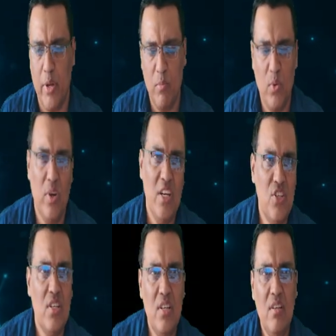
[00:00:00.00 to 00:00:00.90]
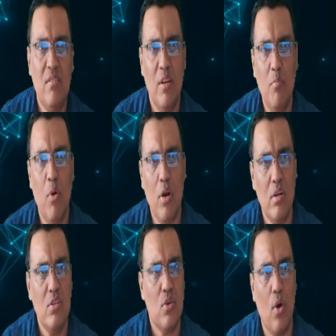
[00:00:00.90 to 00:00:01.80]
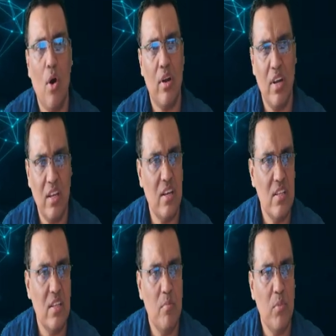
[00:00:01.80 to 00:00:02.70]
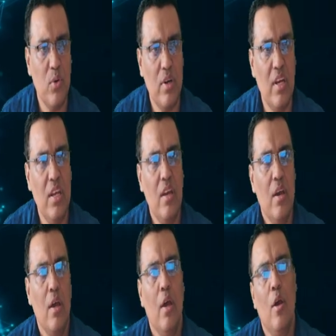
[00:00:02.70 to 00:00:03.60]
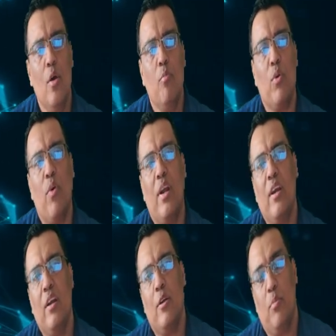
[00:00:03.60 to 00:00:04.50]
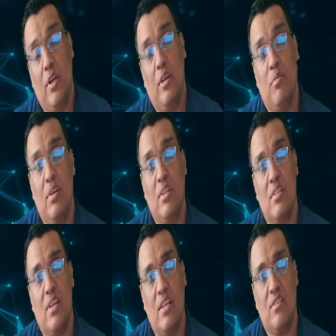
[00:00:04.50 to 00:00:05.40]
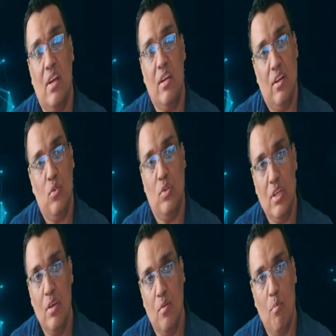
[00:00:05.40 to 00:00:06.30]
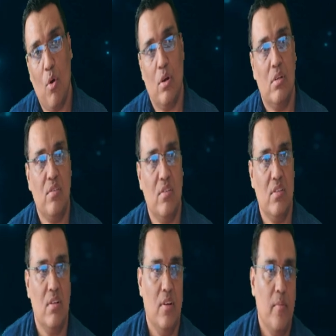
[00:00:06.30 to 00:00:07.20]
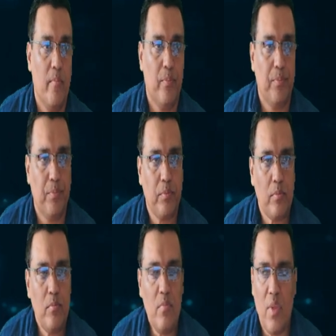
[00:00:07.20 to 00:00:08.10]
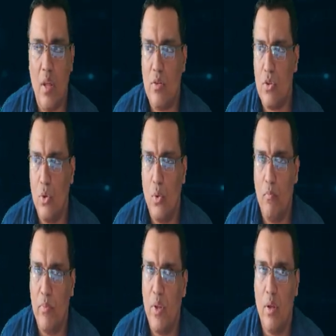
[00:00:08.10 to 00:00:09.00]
permutation importance or decrease in impurity, providing interpretable insights, right, into the model's reasoning. So,